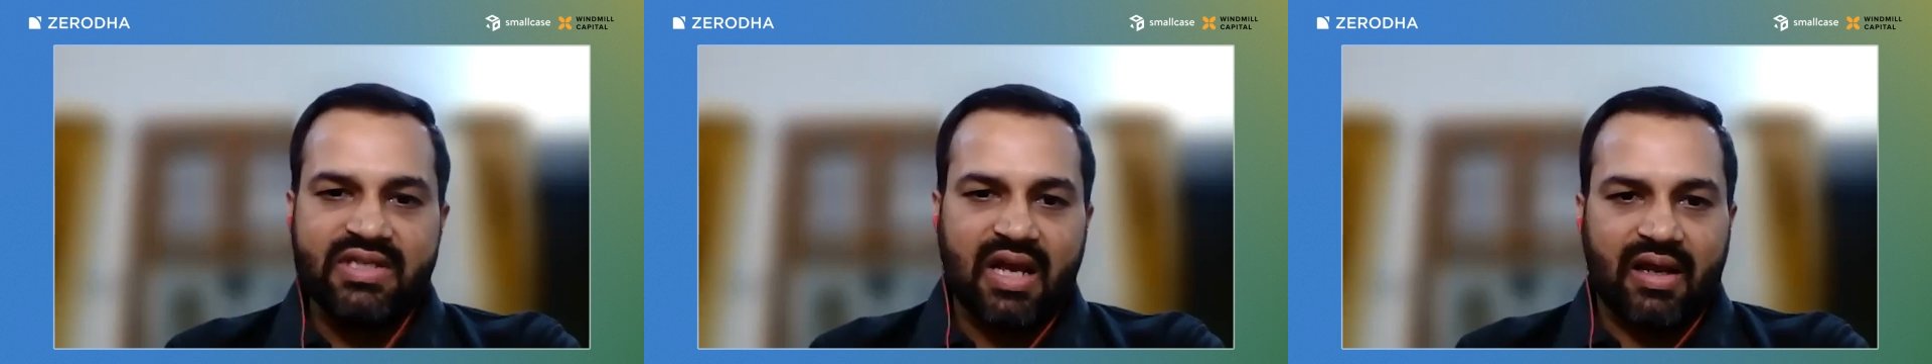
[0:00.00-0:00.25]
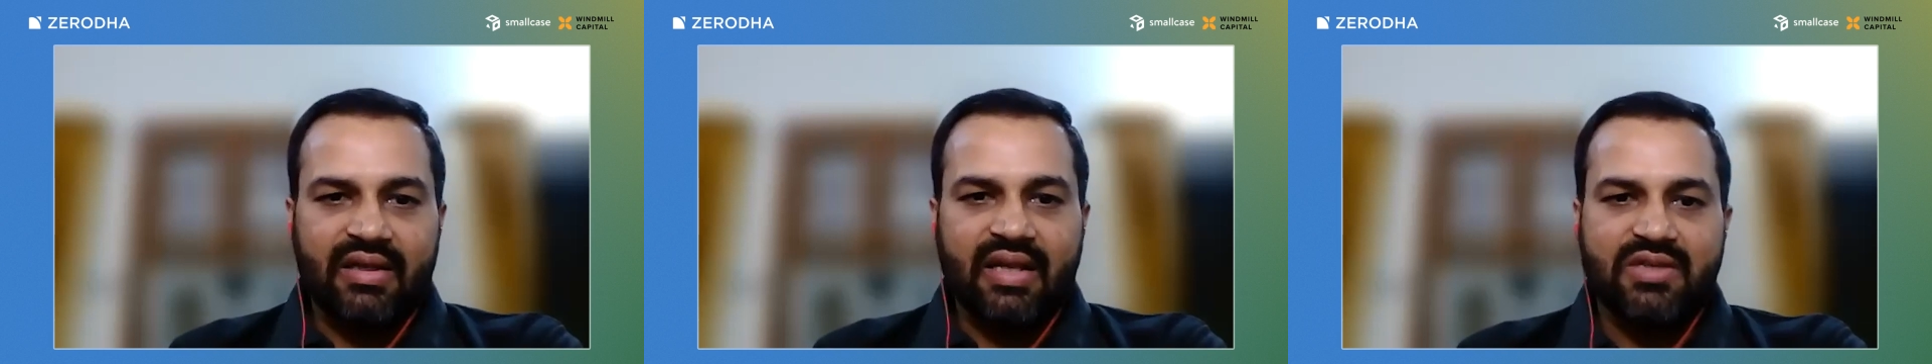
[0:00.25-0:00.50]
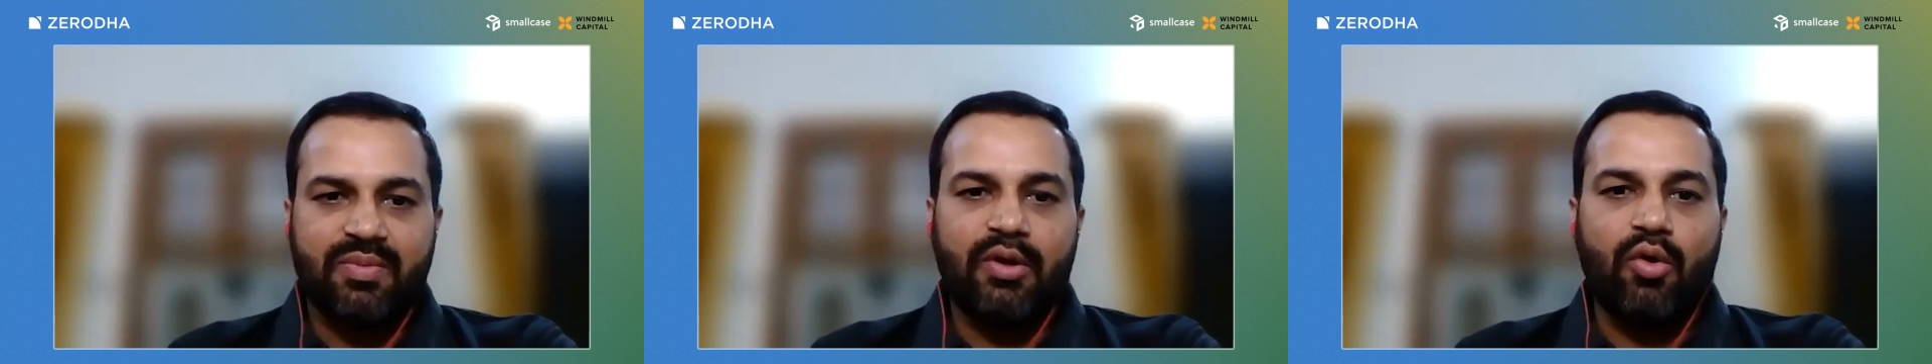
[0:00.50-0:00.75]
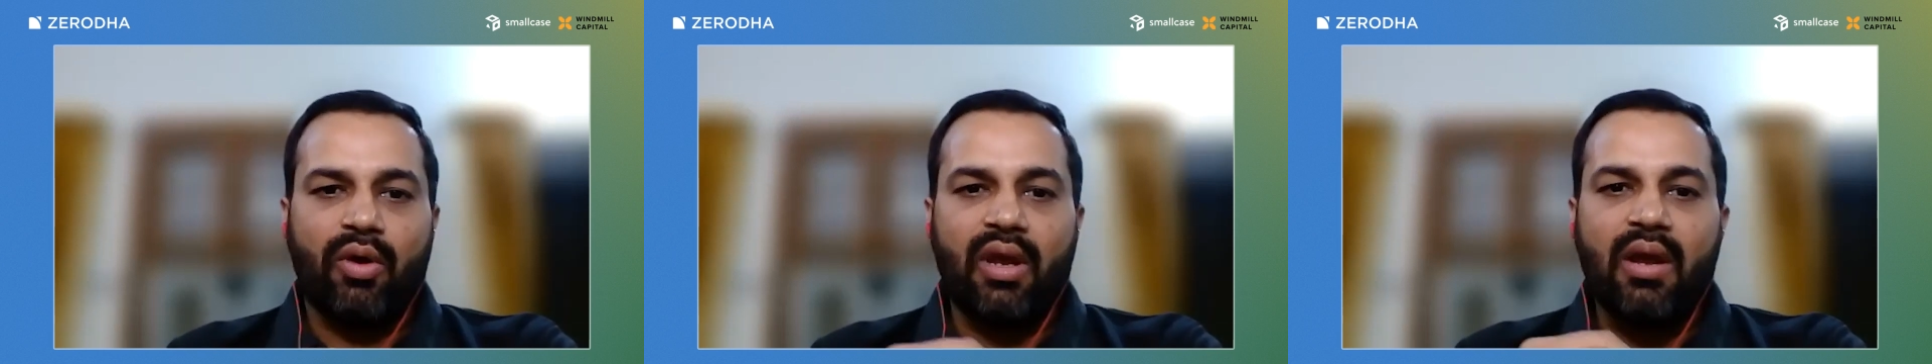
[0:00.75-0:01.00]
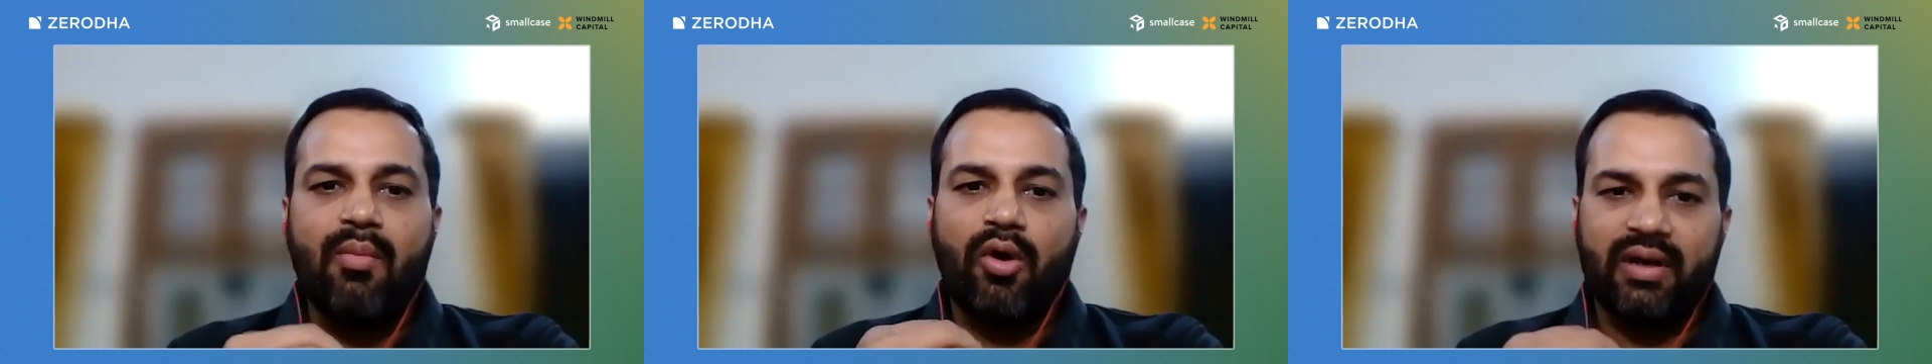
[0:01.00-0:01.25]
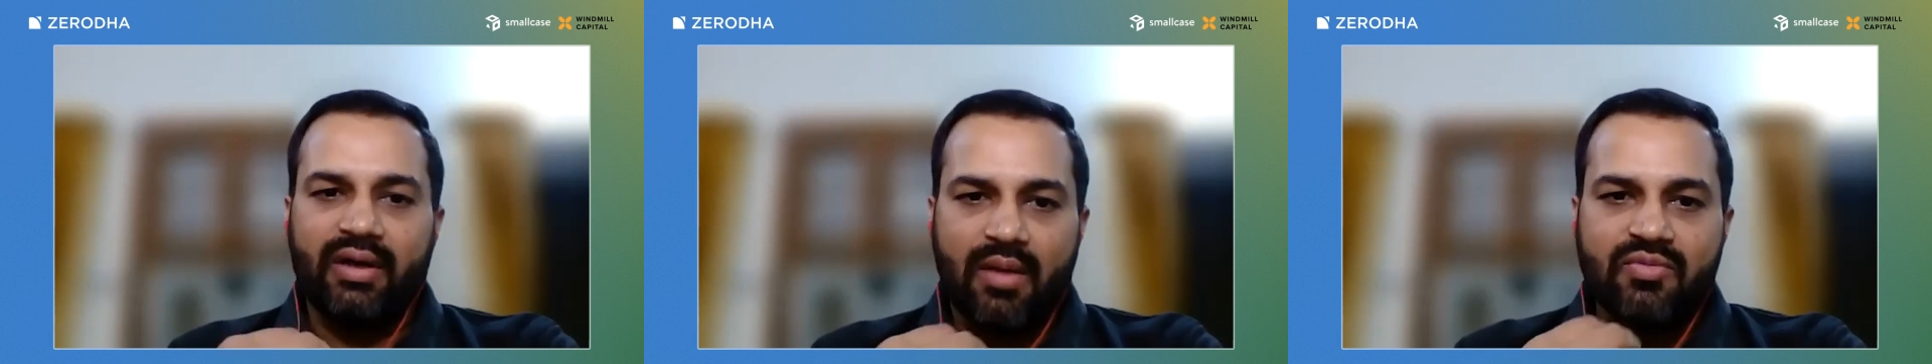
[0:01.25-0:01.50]
Saket has been talking about
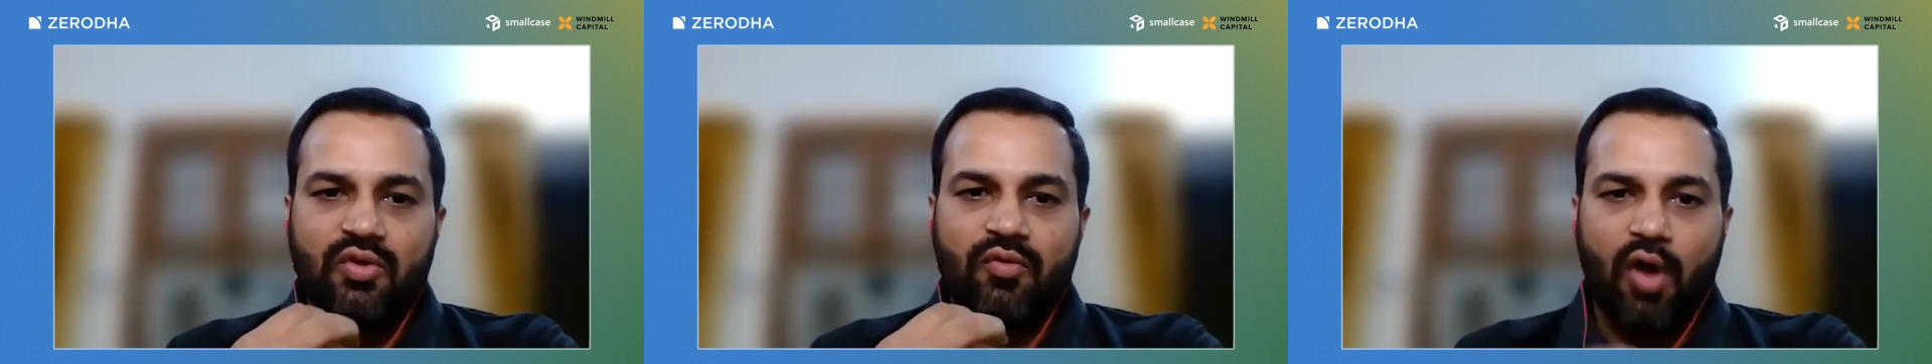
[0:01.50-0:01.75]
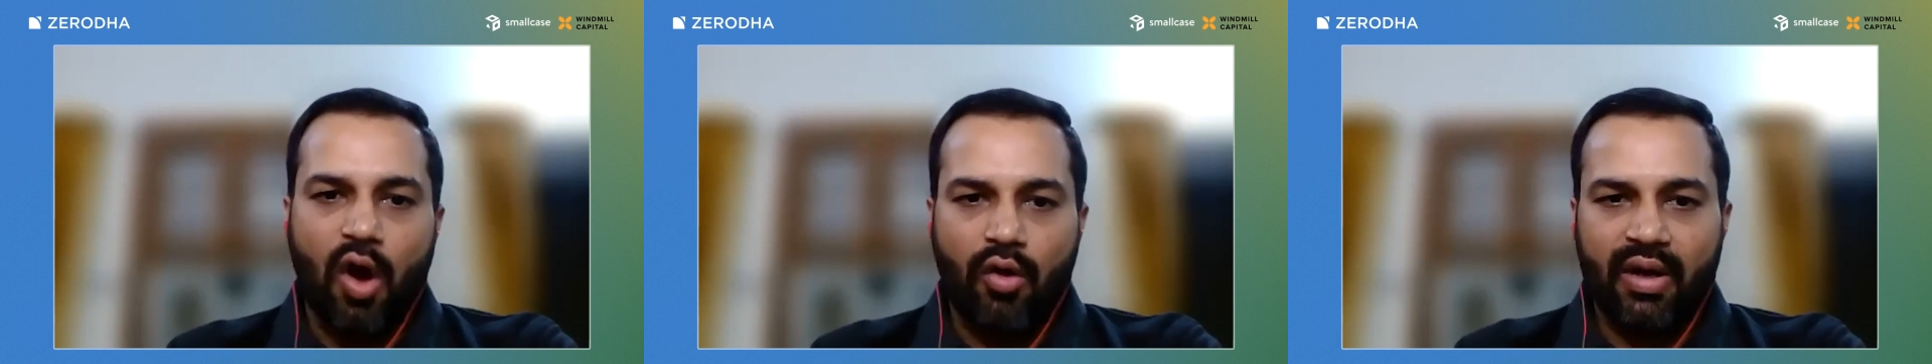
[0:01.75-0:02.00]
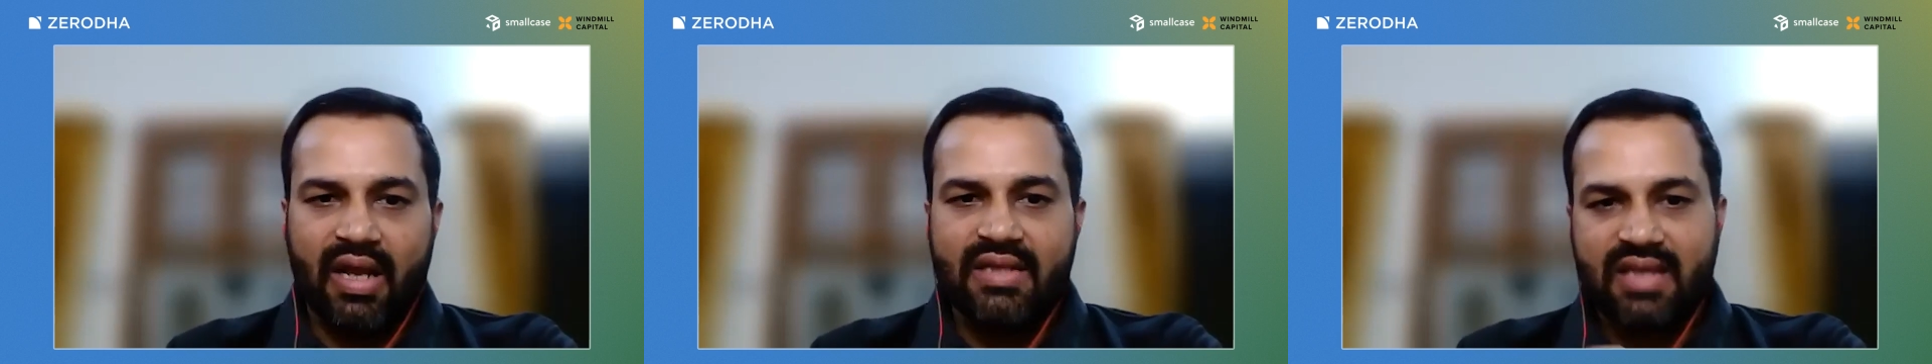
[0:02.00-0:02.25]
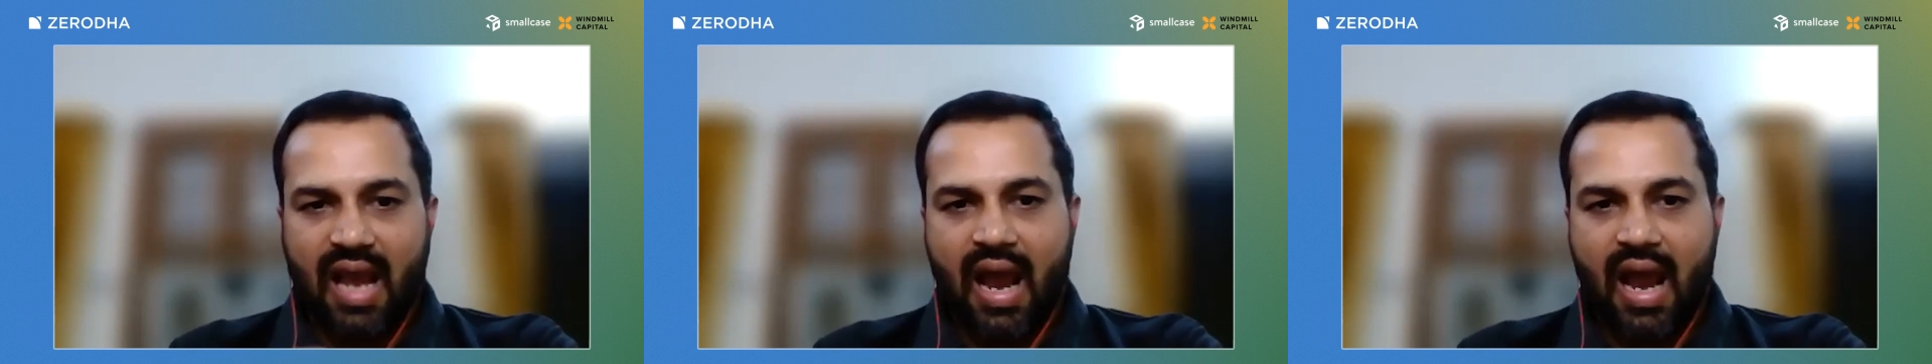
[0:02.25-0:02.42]
in terms of governance